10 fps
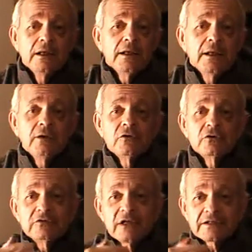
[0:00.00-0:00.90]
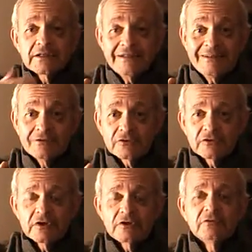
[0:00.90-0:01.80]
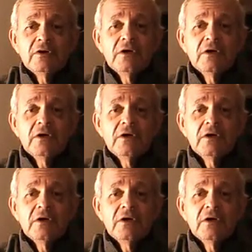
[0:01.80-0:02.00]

ego, it's not the little self.